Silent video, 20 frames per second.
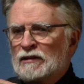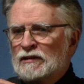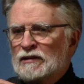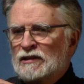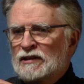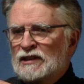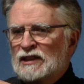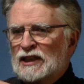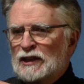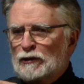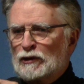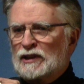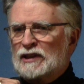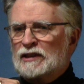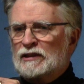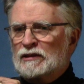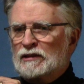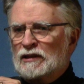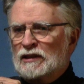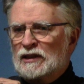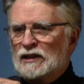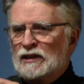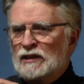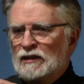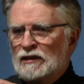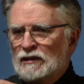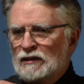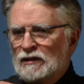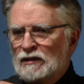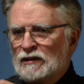seriously,
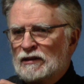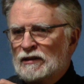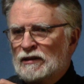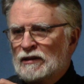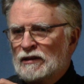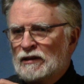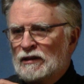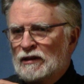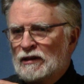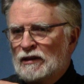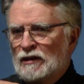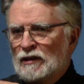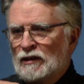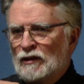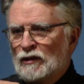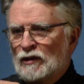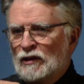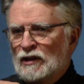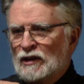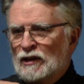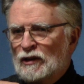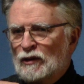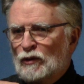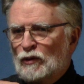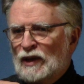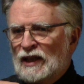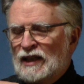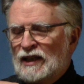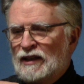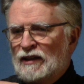in a
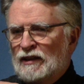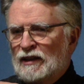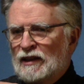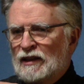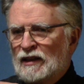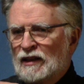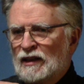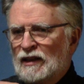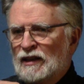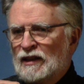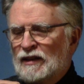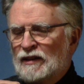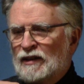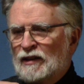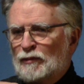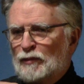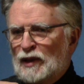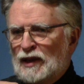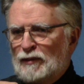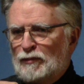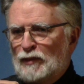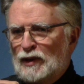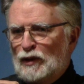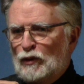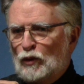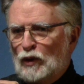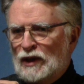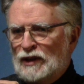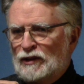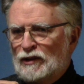way that made me
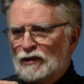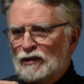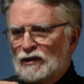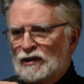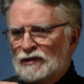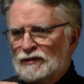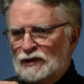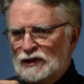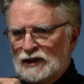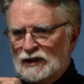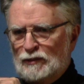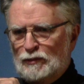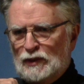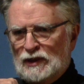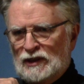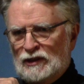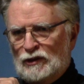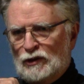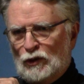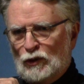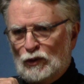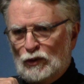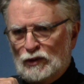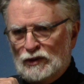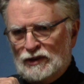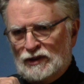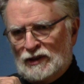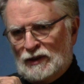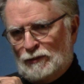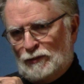wonder if she had been
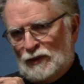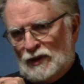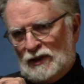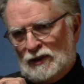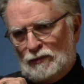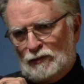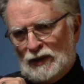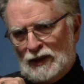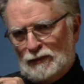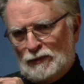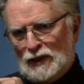told something by